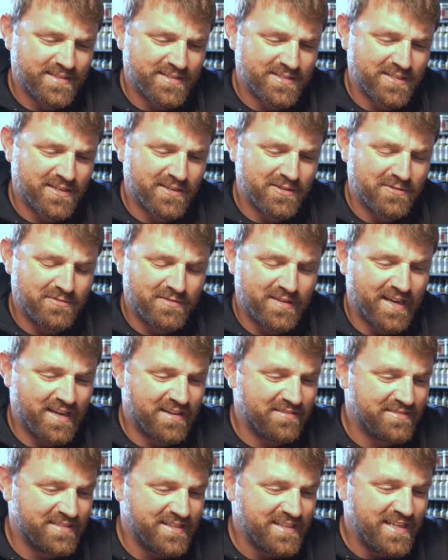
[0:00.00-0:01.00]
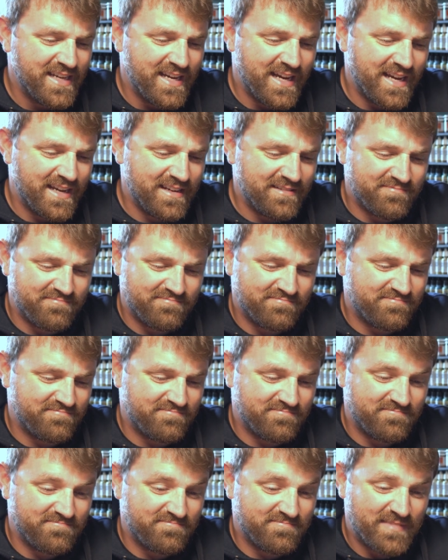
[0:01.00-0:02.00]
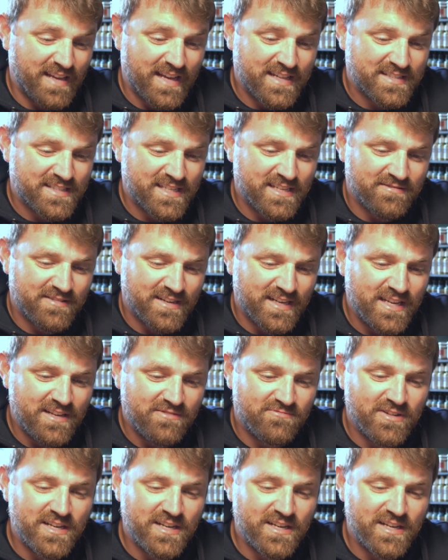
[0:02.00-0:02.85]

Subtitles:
So yeah, and that's it really.